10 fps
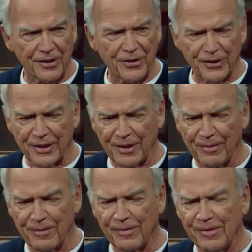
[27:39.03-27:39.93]
they're going to
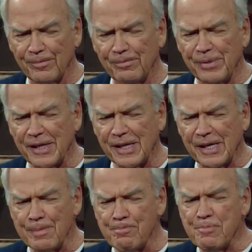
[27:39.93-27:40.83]
be
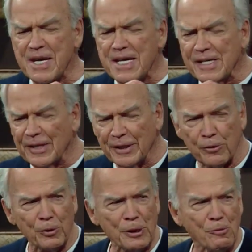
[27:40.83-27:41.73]
immediately
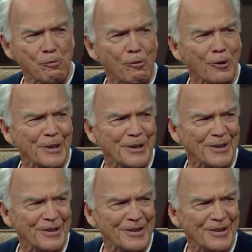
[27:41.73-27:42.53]
rewarded